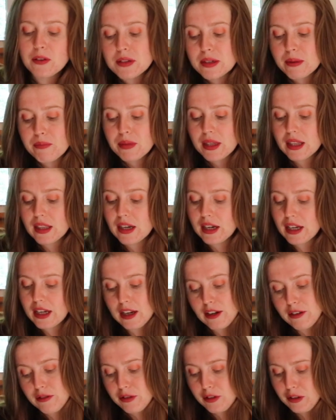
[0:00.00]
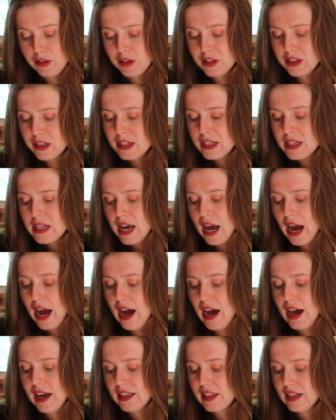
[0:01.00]
something that I can afford.
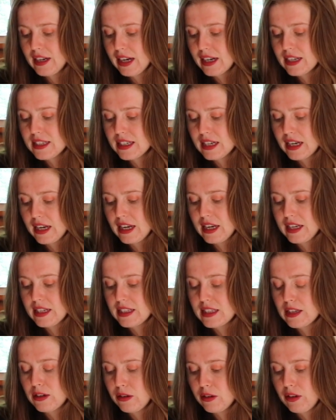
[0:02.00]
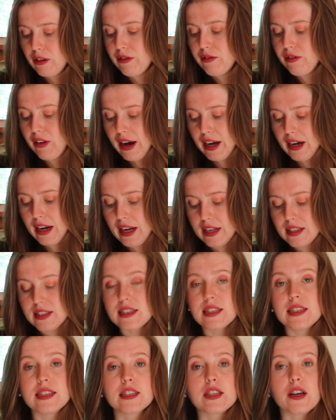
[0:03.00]
The next is the
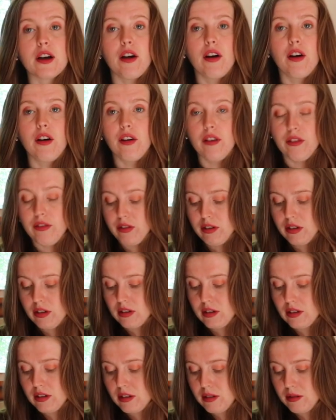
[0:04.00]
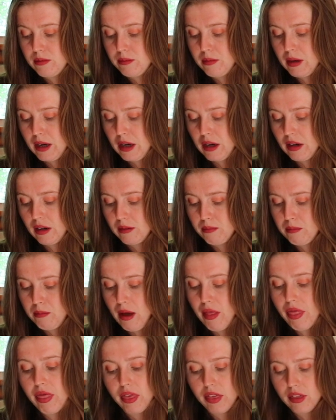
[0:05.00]
finances of my
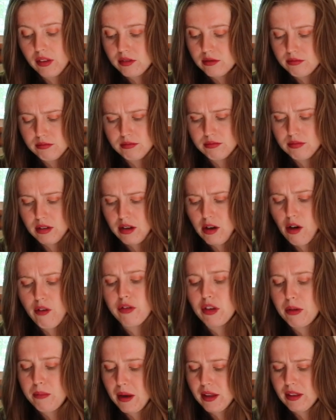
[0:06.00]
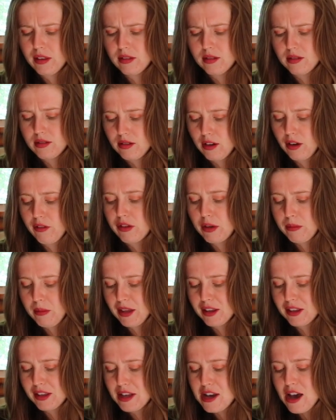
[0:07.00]
month, of the month
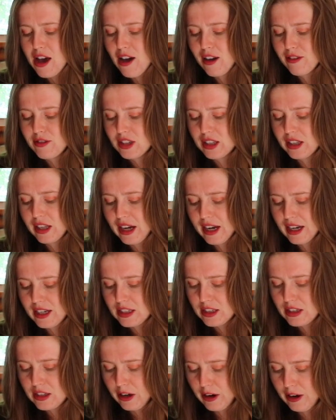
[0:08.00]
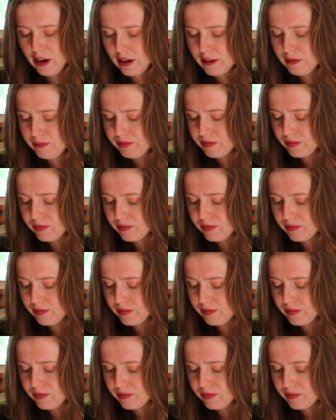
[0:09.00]
of July. So